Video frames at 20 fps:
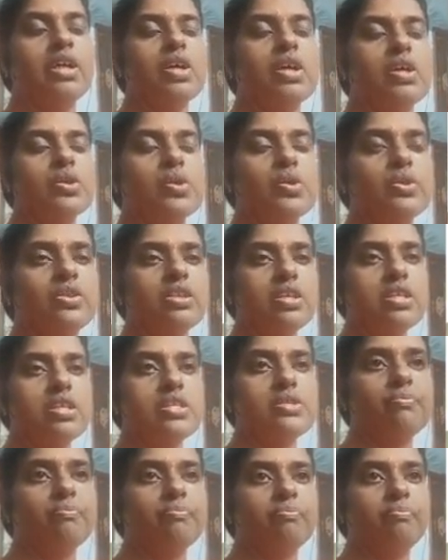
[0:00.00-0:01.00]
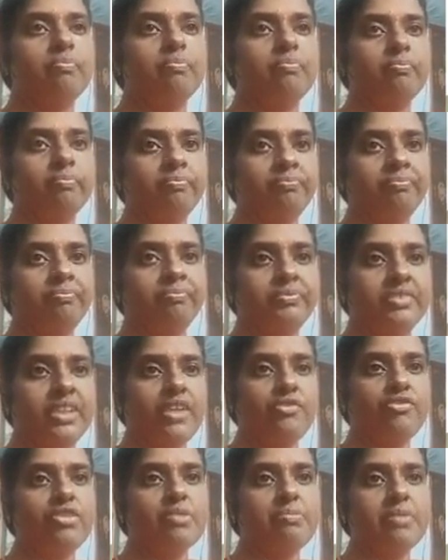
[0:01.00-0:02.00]
So this
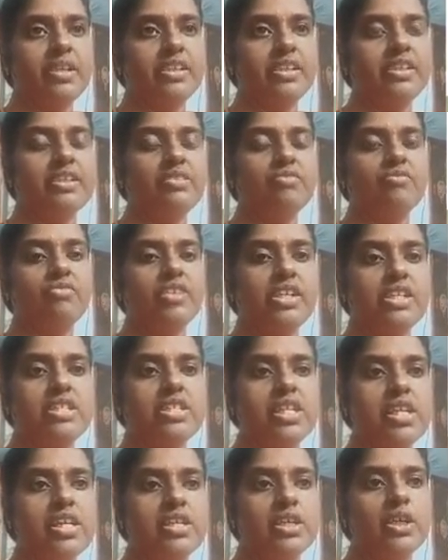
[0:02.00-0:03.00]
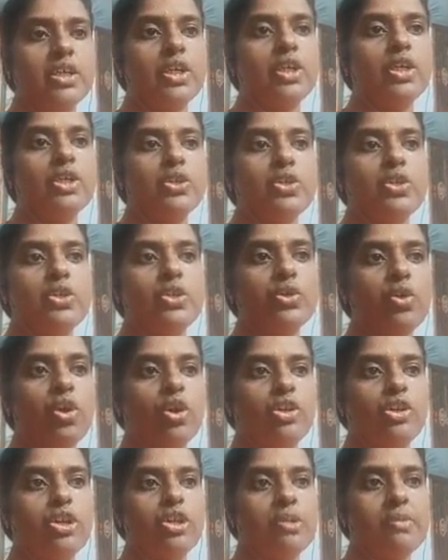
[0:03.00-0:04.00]
left method will take two
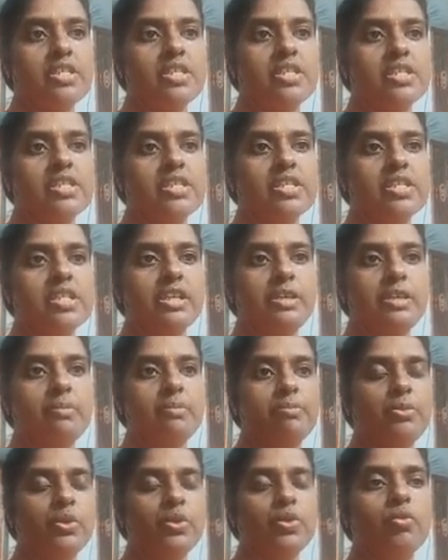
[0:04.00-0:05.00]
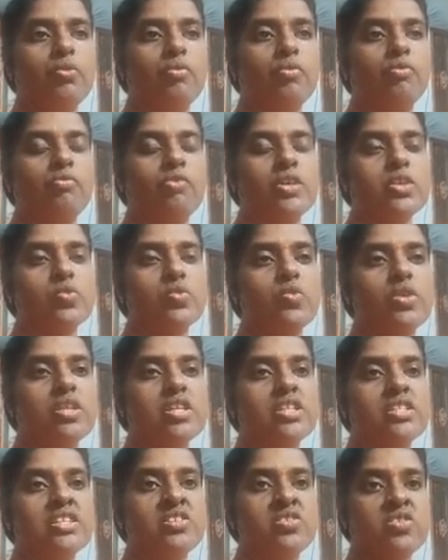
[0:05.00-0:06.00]
arguments as an input. First one
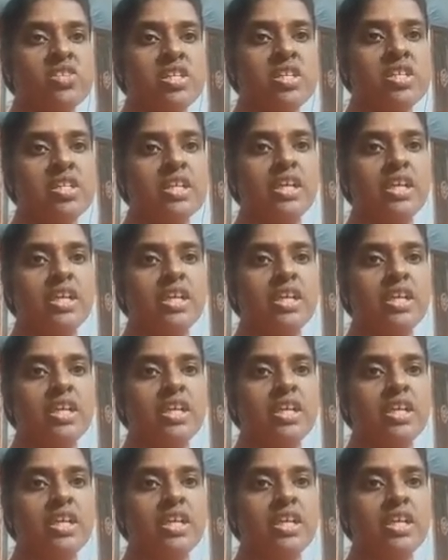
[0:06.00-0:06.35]
is a string